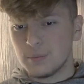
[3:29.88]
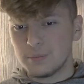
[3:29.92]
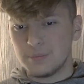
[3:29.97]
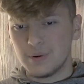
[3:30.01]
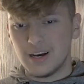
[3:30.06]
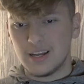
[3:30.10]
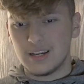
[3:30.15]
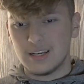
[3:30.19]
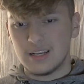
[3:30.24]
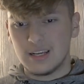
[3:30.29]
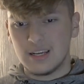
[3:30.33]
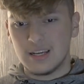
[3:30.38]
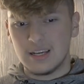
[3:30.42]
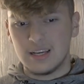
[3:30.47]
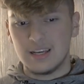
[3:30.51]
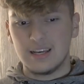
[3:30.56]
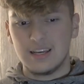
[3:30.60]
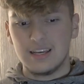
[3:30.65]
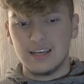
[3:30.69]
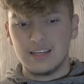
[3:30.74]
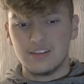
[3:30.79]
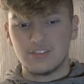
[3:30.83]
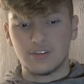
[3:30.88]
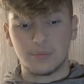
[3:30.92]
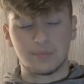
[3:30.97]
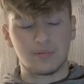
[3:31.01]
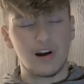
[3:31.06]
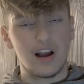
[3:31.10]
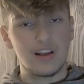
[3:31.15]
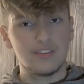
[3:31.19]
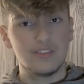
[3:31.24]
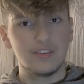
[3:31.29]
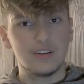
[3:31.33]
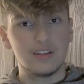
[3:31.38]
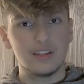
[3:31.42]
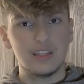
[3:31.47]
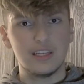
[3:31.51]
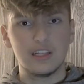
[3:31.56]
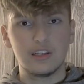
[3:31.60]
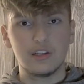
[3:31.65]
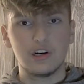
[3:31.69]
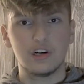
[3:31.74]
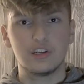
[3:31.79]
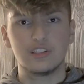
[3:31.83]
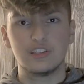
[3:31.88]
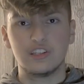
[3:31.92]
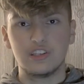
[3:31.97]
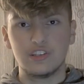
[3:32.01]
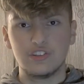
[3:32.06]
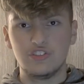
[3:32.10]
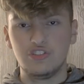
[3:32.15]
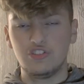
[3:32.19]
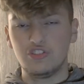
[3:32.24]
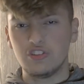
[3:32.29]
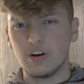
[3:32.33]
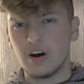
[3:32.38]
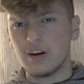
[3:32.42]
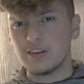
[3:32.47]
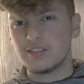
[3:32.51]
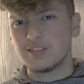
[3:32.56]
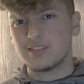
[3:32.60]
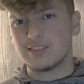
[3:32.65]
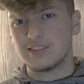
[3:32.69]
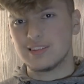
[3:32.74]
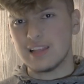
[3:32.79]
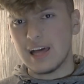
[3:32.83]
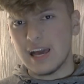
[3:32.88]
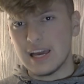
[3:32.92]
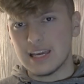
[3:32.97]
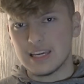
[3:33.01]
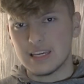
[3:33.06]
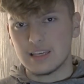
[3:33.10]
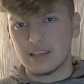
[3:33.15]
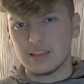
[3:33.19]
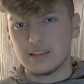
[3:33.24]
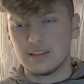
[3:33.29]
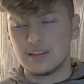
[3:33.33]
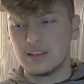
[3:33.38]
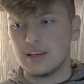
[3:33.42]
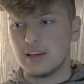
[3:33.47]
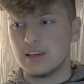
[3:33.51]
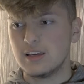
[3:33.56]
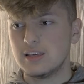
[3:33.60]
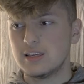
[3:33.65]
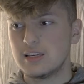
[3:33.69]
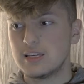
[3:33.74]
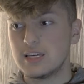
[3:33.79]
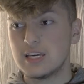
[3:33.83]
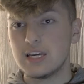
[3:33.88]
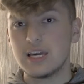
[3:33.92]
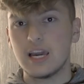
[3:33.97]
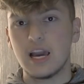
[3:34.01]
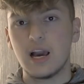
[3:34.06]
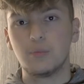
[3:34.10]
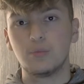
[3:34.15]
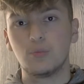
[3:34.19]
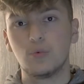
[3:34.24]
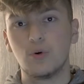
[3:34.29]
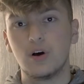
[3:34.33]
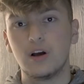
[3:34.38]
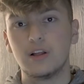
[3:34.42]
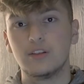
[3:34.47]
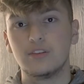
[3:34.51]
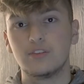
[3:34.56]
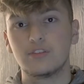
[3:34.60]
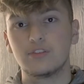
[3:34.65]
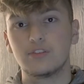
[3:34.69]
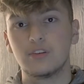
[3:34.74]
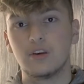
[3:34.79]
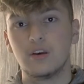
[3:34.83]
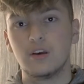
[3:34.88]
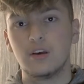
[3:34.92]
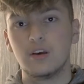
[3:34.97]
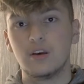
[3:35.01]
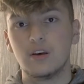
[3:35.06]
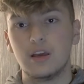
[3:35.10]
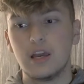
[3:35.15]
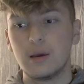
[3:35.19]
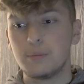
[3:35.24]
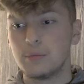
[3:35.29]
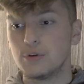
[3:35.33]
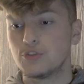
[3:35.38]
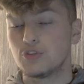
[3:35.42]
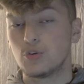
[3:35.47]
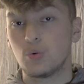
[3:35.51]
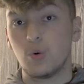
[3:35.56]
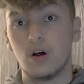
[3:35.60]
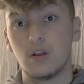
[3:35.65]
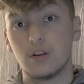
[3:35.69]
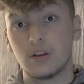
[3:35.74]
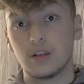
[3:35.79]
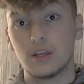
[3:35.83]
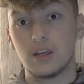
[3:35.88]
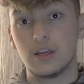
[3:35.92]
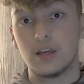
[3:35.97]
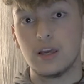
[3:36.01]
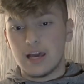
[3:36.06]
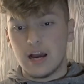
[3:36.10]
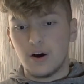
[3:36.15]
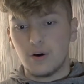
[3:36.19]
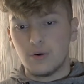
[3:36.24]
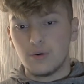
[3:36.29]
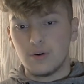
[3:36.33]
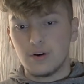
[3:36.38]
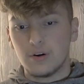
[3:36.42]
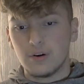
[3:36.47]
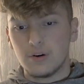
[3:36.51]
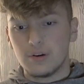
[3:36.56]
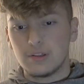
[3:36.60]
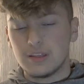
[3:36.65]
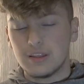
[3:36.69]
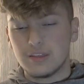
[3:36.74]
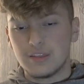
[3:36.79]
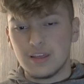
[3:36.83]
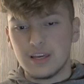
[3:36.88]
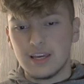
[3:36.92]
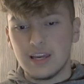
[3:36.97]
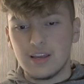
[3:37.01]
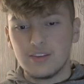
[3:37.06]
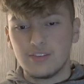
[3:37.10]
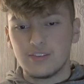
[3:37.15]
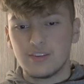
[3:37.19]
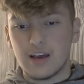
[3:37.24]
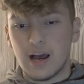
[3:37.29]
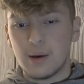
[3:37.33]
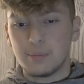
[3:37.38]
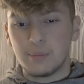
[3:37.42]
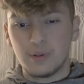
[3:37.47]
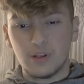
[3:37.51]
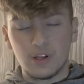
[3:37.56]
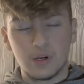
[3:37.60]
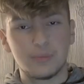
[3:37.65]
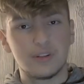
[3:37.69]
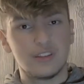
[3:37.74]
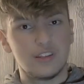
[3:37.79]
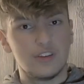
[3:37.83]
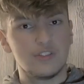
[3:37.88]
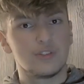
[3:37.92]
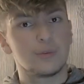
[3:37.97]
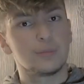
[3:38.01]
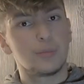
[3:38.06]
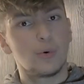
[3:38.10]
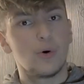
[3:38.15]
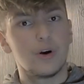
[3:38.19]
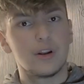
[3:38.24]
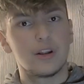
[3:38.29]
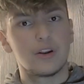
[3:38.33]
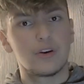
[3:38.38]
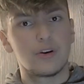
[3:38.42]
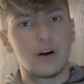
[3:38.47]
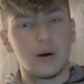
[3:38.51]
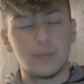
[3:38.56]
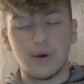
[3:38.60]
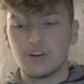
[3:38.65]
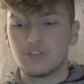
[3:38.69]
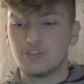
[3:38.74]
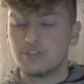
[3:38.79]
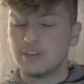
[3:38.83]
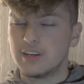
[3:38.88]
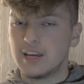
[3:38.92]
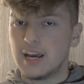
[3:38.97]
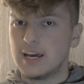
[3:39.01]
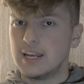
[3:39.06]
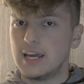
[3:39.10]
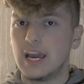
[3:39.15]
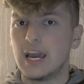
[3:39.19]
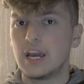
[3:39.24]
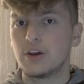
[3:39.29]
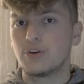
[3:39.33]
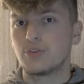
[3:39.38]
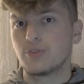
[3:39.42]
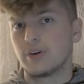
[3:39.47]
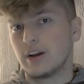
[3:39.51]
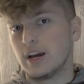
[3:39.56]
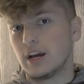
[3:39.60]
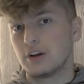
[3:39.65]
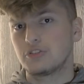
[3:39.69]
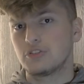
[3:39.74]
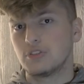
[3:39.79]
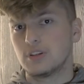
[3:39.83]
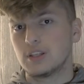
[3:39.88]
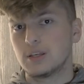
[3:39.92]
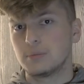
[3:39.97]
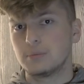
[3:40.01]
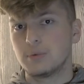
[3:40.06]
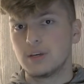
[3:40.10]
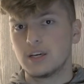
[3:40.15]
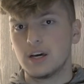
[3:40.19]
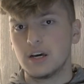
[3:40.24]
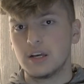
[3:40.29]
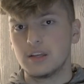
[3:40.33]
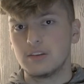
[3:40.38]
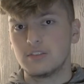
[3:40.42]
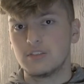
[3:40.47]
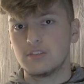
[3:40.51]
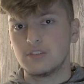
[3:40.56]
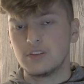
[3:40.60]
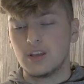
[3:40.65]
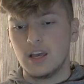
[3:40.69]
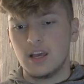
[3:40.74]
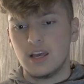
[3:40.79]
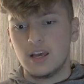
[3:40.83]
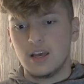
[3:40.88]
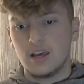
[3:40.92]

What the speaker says: But surprisingly, it looked just like the Yi M1's image quality. Now, the thing is I'm a little bit disappointed, or I'm actually kind of angry, actually, because